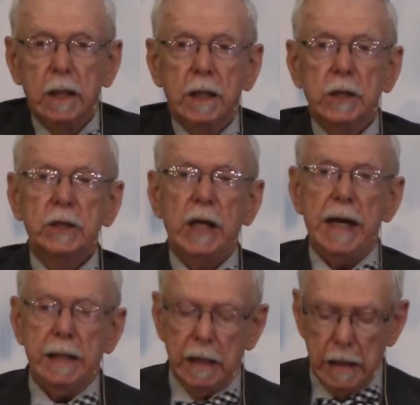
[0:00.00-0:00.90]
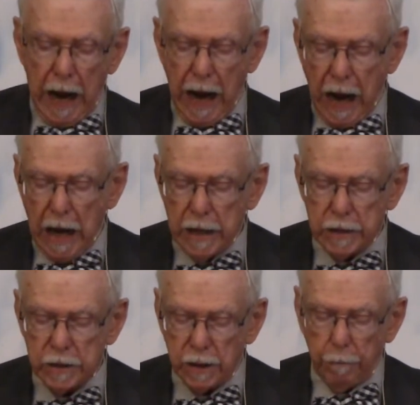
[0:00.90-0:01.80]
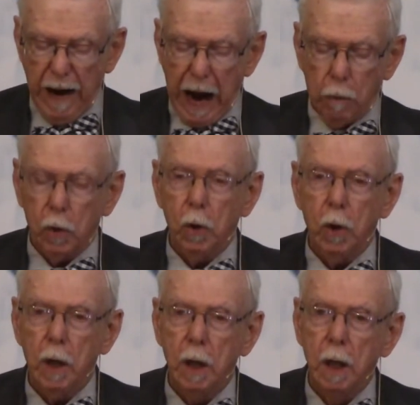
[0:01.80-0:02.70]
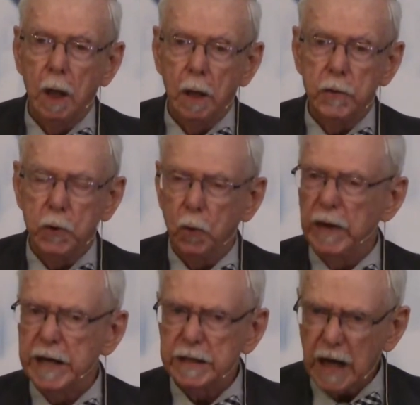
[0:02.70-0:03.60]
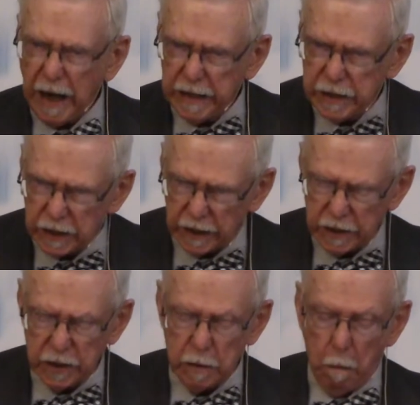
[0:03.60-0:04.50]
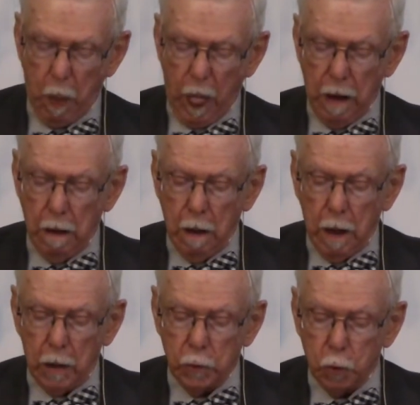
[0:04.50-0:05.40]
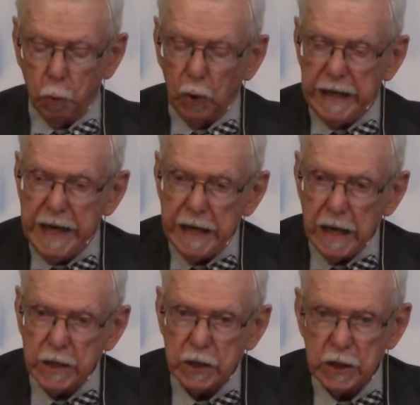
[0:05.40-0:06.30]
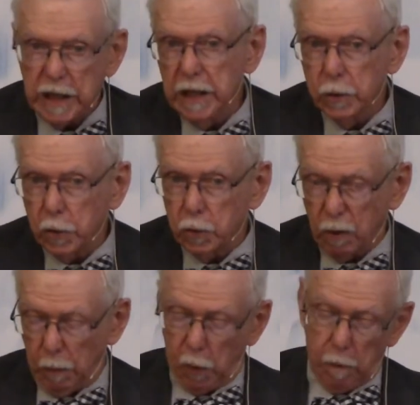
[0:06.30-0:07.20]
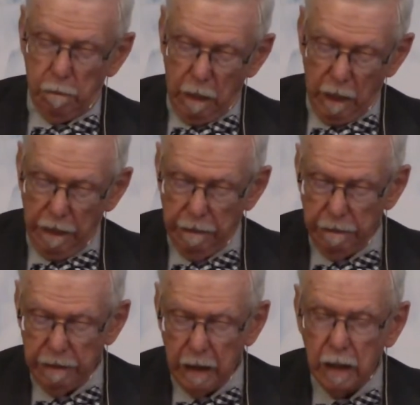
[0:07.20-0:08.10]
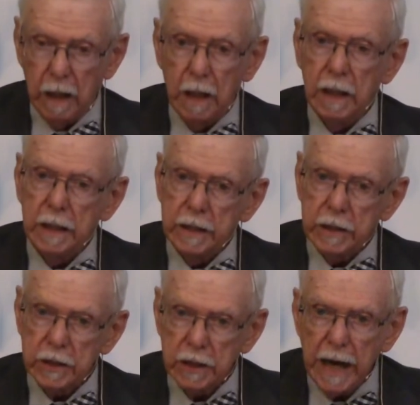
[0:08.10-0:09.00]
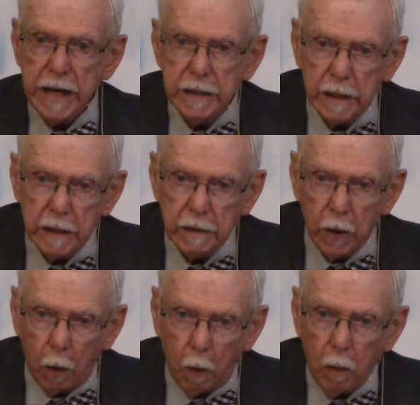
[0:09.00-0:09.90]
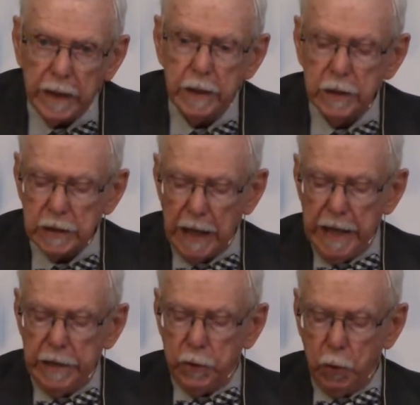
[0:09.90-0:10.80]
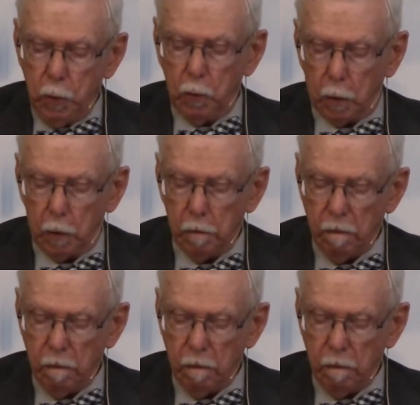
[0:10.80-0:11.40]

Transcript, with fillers: Satan has the power to entice us, to lead us into trouble. Satan, though, is a tool